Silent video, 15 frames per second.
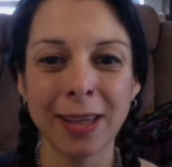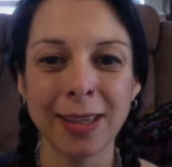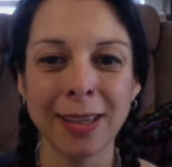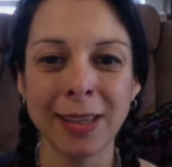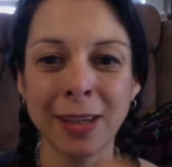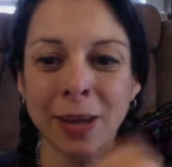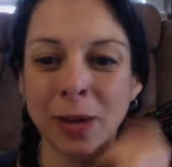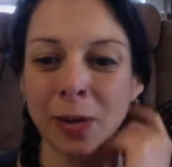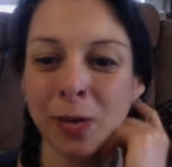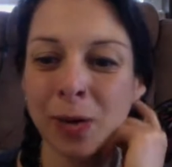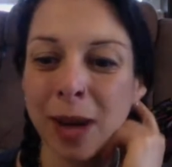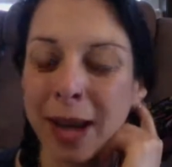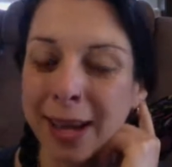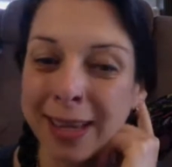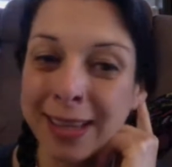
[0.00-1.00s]

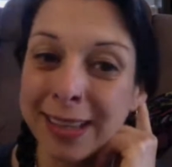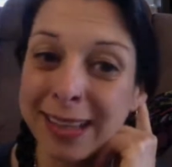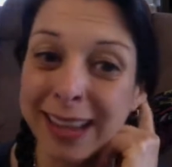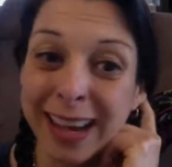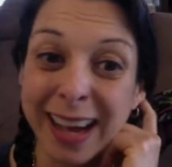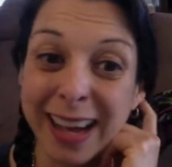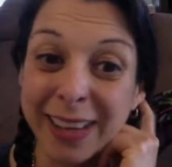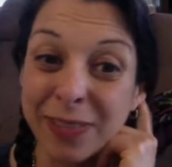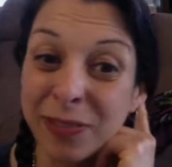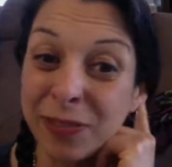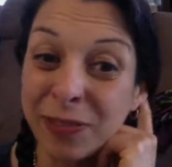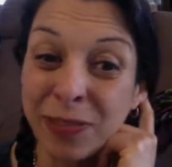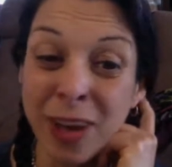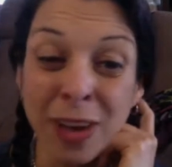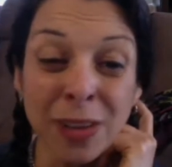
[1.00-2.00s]
I
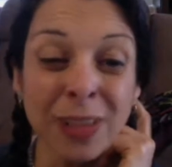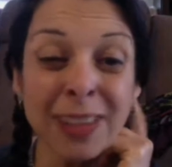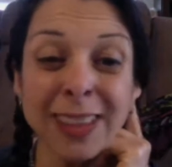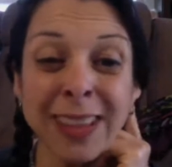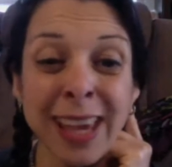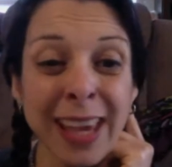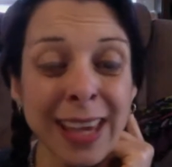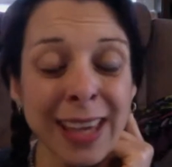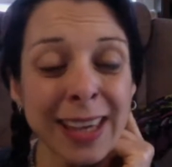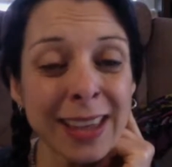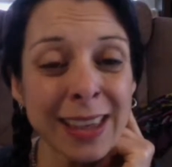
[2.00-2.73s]
felt like